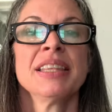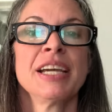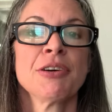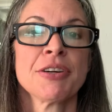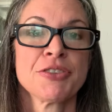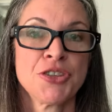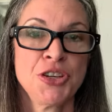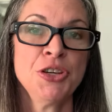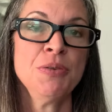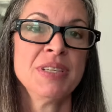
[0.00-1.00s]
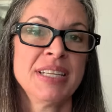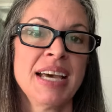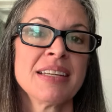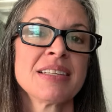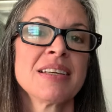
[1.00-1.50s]
There are two
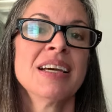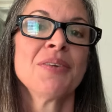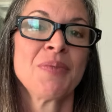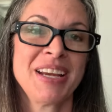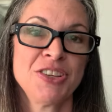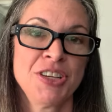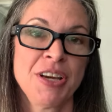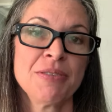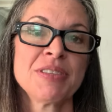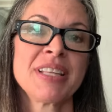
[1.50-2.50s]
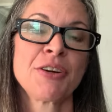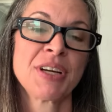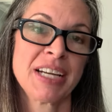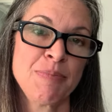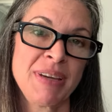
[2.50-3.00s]
debt ratios that are
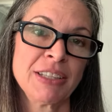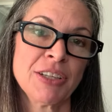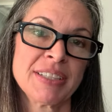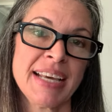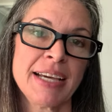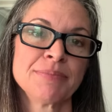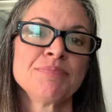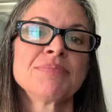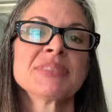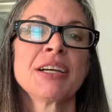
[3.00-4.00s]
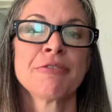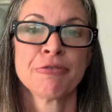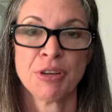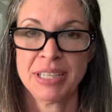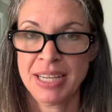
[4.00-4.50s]
going to be looked at:
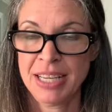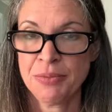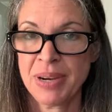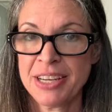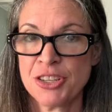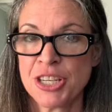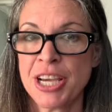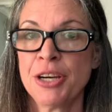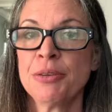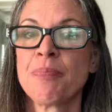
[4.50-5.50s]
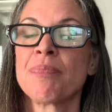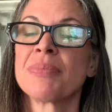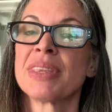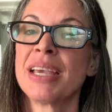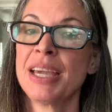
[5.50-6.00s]
front-end ratio
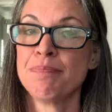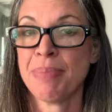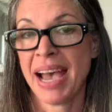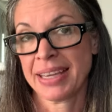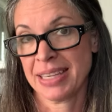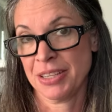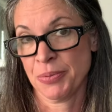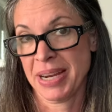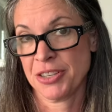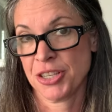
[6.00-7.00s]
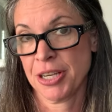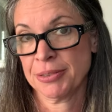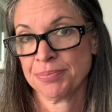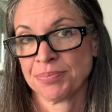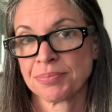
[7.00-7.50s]
and back-end ratio.
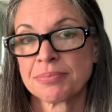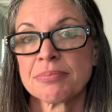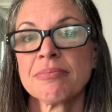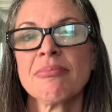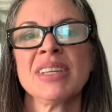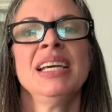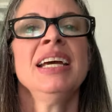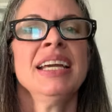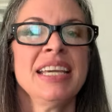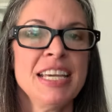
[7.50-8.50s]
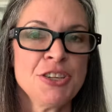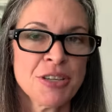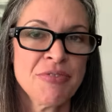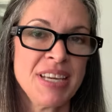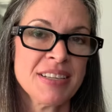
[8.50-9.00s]
Each
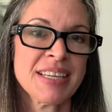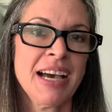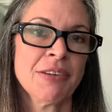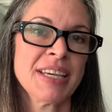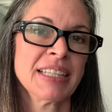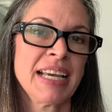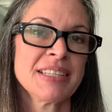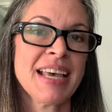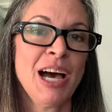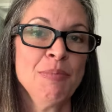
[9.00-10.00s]
of these calculates how